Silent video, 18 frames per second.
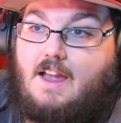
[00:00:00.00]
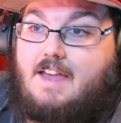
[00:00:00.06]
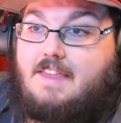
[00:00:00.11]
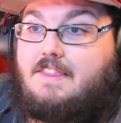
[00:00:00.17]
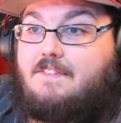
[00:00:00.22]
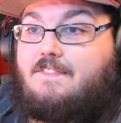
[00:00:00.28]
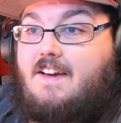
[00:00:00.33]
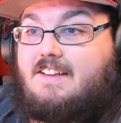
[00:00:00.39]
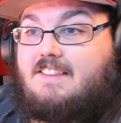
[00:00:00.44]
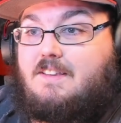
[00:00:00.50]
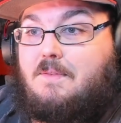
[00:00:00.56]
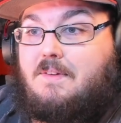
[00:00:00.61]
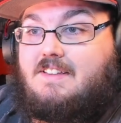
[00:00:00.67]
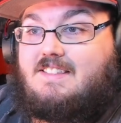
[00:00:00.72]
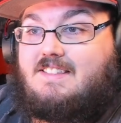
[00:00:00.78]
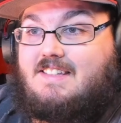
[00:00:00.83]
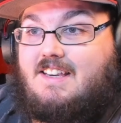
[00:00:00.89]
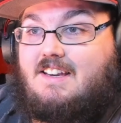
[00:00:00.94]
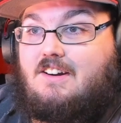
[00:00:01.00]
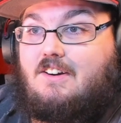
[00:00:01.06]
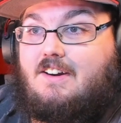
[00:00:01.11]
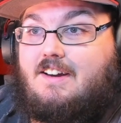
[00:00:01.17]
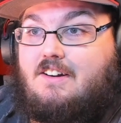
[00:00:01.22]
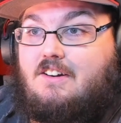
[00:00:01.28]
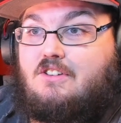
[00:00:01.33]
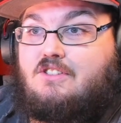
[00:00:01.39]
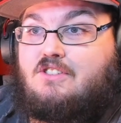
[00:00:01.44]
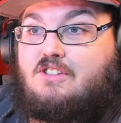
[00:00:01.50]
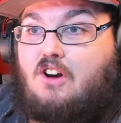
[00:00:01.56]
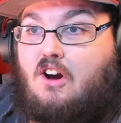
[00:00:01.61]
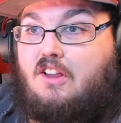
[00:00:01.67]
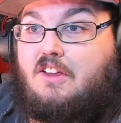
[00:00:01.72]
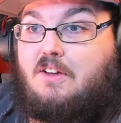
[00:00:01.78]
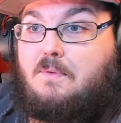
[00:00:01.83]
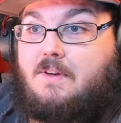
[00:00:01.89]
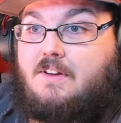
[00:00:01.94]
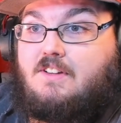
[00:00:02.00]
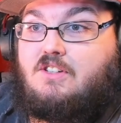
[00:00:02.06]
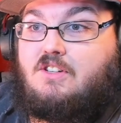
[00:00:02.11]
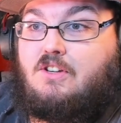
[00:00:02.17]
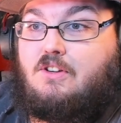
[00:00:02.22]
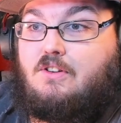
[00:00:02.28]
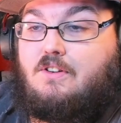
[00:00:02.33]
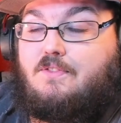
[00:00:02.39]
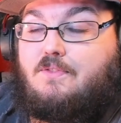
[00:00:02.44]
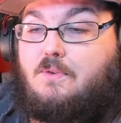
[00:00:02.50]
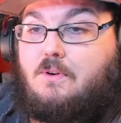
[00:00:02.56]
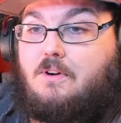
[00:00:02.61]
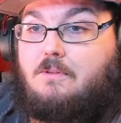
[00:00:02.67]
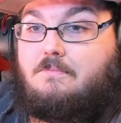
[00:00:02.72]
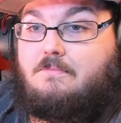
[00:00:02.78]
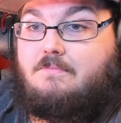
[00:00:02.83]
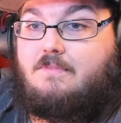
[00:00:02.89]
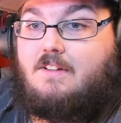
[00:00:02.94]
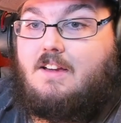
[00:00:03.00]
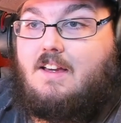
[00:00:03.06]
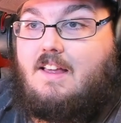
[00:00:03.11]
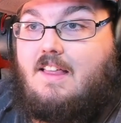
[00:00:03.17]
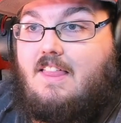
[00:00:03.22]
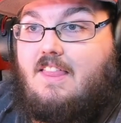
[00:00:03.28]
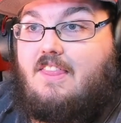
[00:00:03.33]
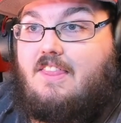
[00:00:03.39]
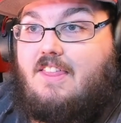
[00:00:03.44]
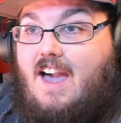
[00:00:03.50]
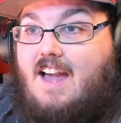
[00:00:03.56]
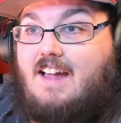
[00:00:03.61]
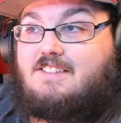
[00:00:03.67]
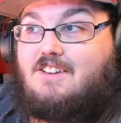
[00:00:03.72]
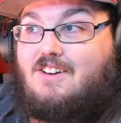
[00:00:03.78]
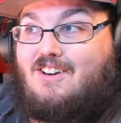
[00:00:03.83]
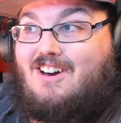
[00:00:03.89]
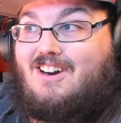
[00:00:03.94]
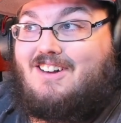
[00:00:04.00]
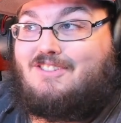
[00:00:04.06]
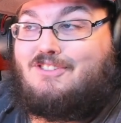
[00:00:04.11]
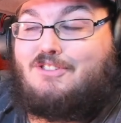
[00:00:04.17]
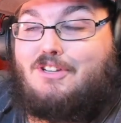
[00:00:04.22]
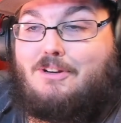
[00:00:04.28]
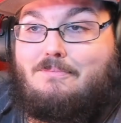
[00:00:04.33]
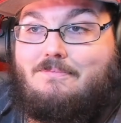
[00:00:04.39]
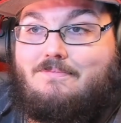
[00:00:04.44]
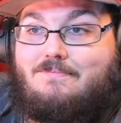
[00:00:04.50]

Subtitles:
And the fact that we see her in her Scarlet Witch uniform. That's awesome.